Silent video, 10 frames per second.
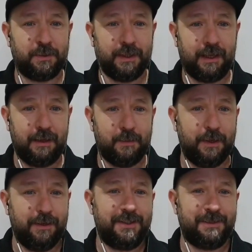whether they
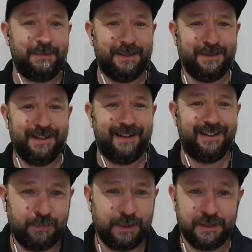want to be or not,
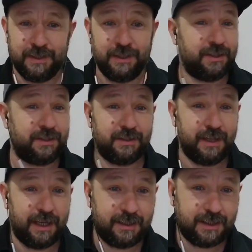because
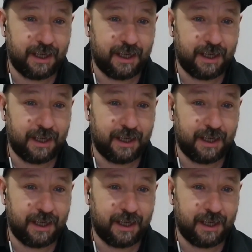it